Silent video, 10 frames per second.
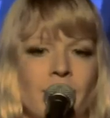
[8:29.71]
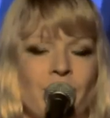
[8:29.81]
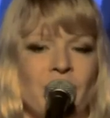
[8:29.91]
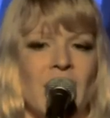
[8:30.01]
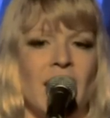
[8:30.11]

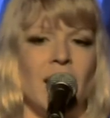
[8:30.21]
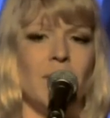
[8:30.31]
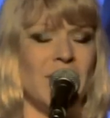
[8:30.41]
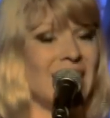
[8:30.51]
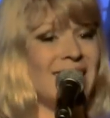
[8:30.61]

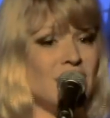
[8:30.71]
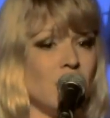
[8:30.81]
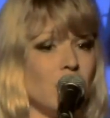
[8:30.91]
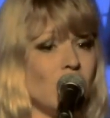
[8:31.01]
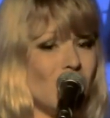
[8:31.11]
But I didn't
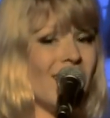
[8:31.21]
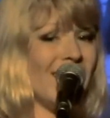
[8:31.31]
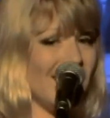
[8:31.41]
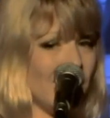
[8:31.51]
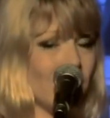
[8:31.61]
stop
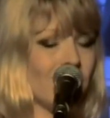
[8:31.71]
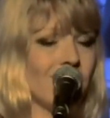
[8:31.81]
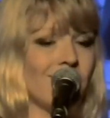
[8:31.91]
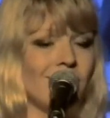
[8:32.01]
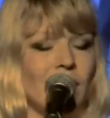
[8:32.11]
trying.
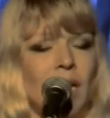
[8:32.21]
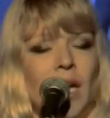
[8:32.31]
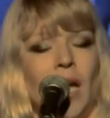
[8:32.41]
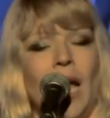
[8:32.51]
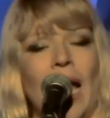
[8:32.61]

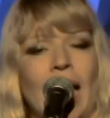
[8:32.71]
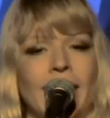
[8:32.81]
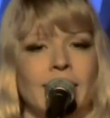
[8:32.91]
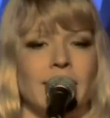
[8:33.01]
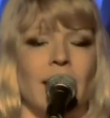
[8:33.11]

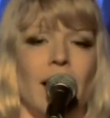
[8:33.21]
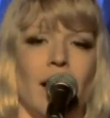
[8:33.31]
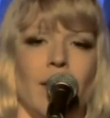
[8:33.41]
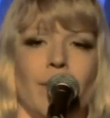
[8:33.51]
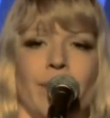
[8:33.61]
And
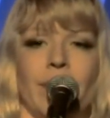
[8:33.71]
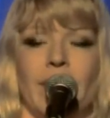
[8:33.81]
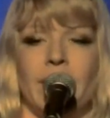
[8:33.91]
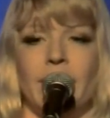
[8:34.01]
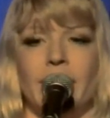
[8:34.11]

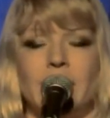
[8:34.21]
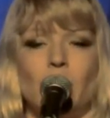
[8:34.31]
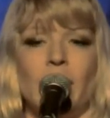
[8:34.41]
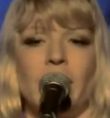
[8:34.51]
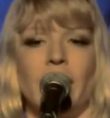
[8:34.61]
this
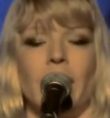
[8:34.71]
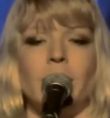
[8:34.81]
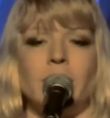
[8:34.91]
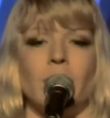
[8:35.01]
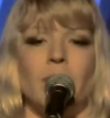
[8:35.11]
one night I
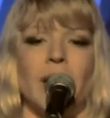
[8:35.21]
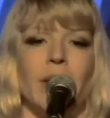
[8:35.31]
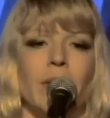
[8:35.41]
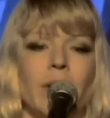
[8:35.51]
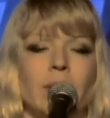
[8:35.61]
was on my
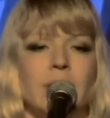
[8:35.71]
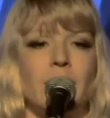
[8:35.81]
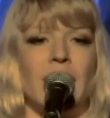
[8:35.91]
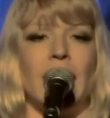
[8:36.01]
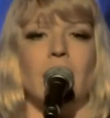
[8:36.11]
own. I was in
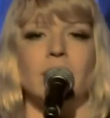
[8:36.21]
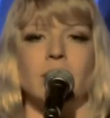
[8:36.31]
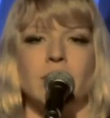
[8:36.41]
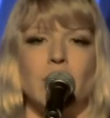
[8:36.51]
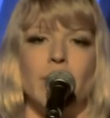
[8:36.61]
my house. There
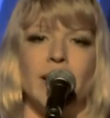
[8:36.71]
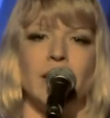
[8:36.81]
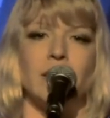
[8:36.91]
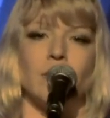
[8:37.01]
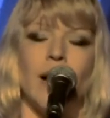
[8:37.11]
was nobody
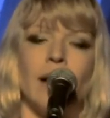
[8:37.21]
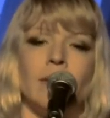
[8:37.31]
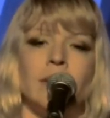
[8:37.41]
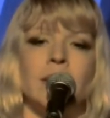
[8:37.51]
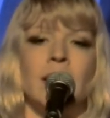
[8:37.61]
else
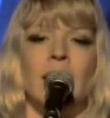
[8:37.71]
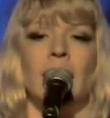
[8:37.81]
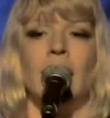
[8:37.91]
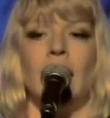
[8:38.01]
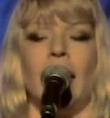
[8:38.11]
around.
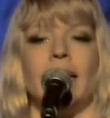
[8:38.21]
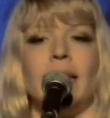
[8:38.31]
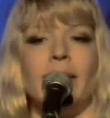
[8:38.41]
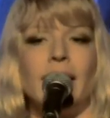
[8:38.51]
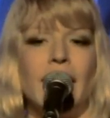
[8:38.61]
I had
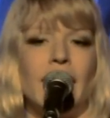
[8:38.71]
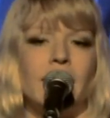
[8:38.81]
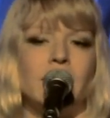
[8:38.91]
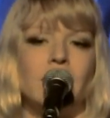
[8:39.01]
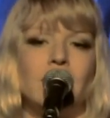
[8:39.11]
lit the
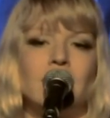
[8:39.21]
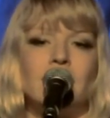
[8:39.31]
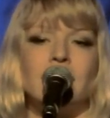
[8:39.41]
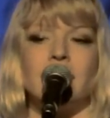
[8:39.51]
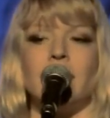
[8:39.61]

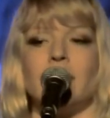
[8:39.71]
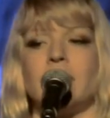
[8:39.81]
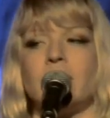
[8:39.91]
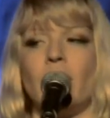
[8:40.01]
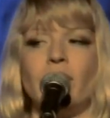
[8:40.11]
candles. There was
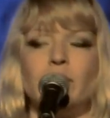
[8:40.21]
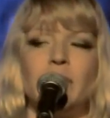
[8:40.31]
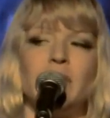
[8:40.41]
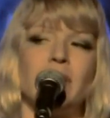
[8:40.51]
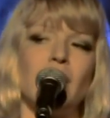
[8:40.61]
soft
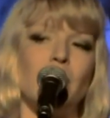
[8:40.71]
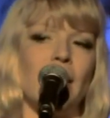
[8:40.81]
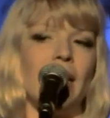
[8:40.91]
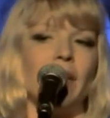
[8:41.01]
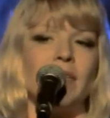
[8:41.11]
music
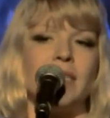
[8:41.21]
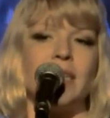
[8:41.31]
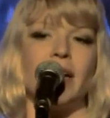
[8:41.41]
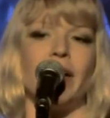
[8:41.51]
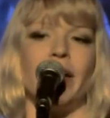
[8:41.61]
playing on the
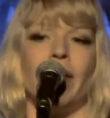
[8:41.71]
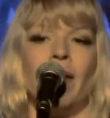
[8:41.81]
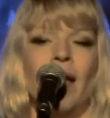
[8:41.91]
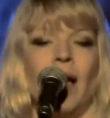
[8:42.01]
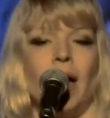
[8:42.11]
stereo.
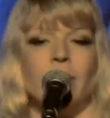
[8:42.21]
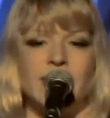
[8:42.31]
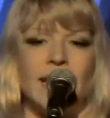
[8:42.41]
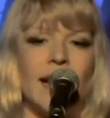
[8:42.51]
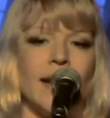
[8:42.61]
I
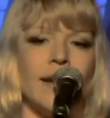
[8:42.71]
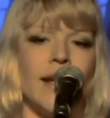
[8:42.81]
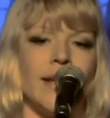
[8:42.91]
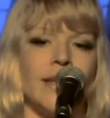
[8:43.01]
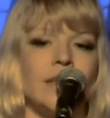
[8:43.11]
was laying
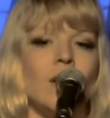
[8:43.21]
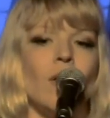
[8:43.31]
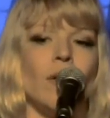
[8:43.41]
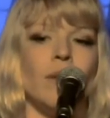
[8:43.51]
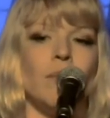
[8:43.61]
naked
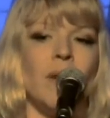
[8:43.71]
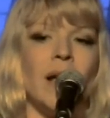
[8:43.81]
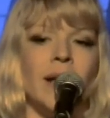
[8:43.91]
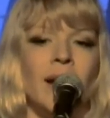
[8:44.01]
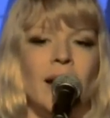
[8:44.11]
on
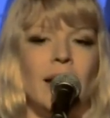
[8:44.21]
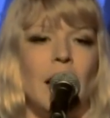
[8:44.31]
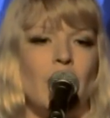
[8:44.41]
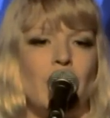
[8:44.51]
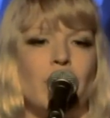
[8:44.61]
my
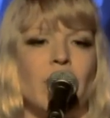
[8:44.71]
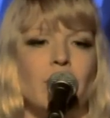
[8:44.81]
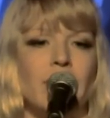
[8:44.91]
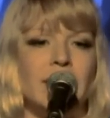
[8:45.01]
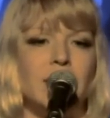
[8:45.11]
leopard print
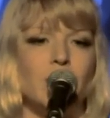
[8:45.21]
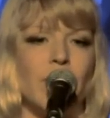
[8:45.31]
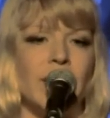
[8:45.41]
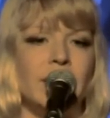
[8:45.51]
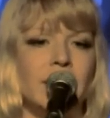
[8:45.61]
bedspread,